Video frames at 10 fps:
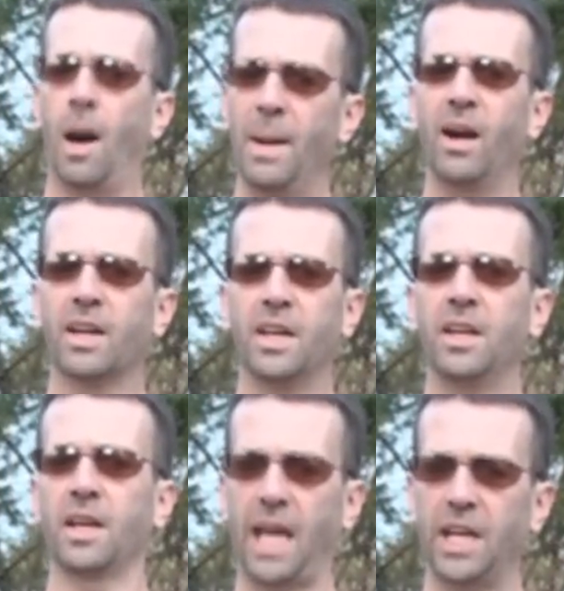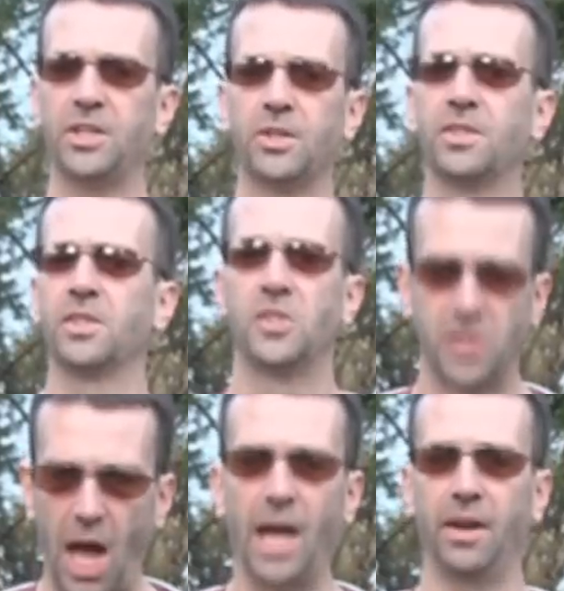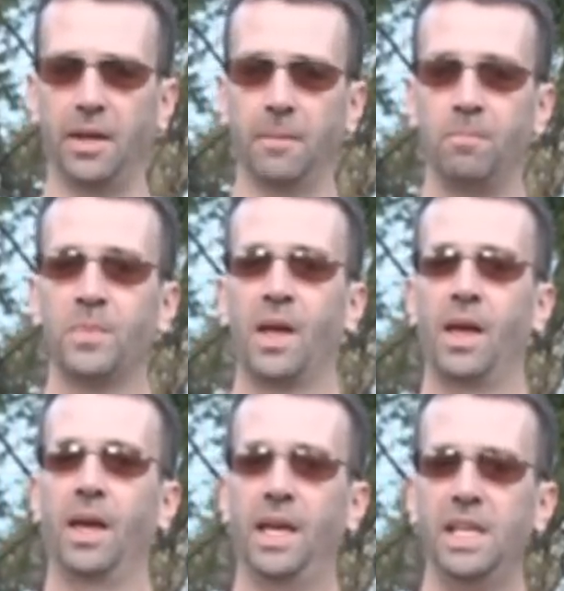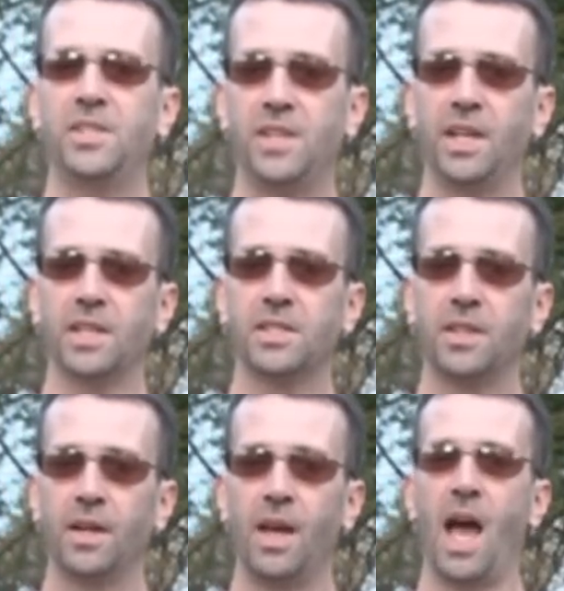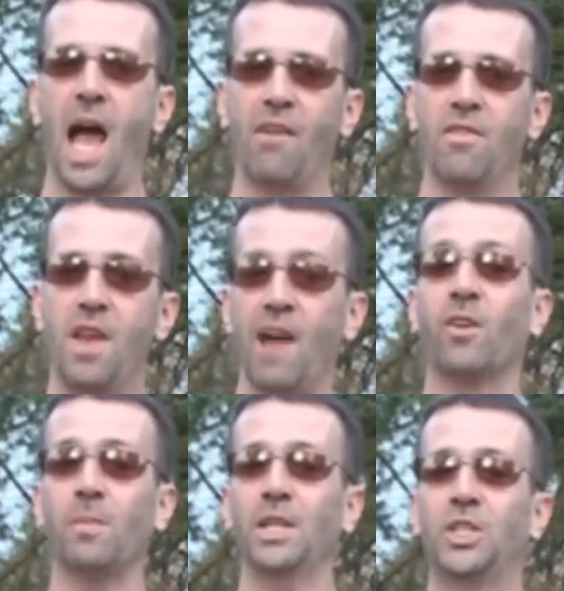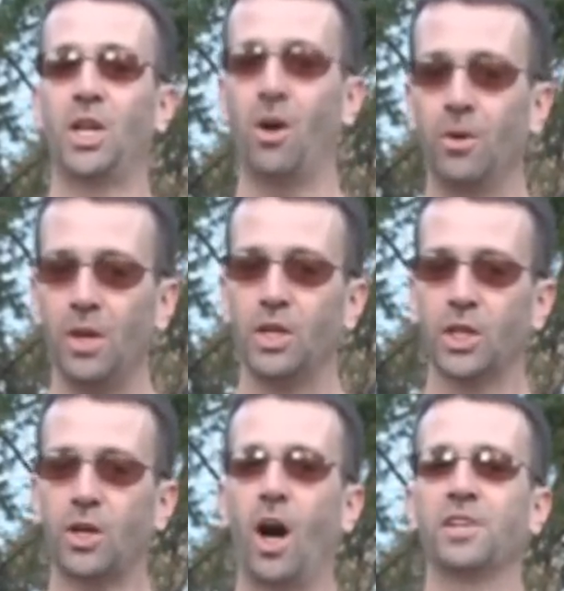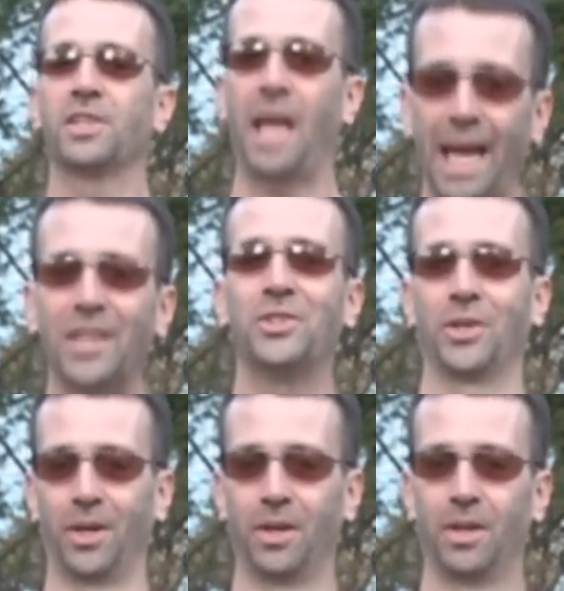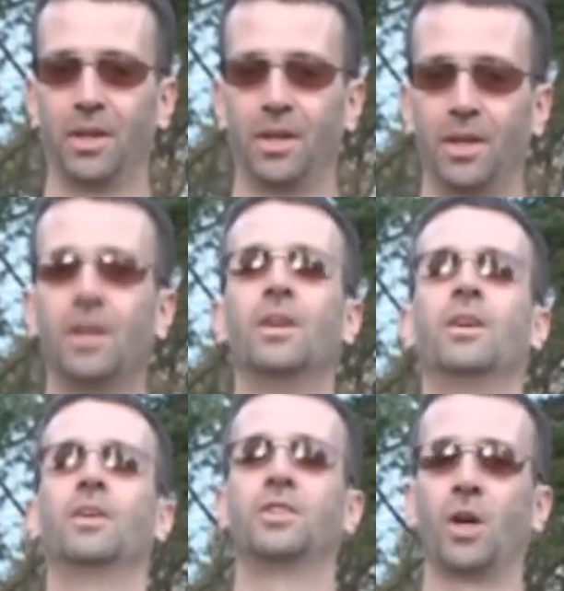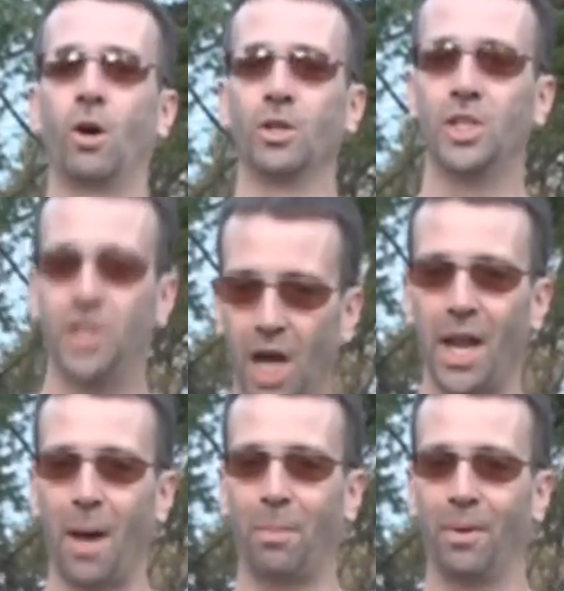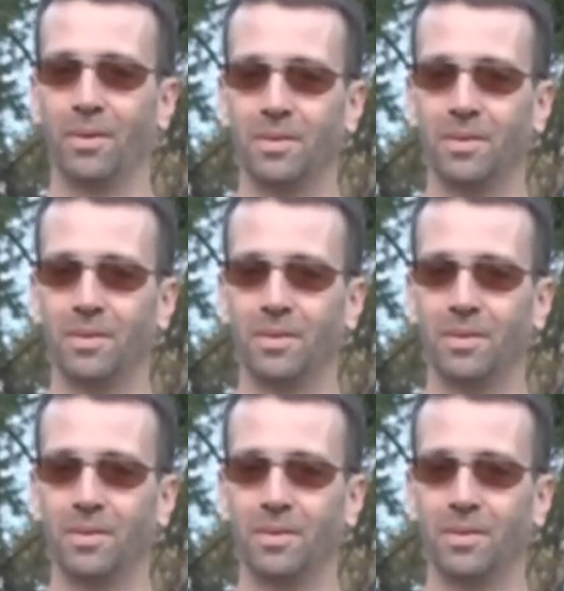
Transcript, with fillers: American Cancer Society e-cigs have never been shown to cause cancer. So shut up.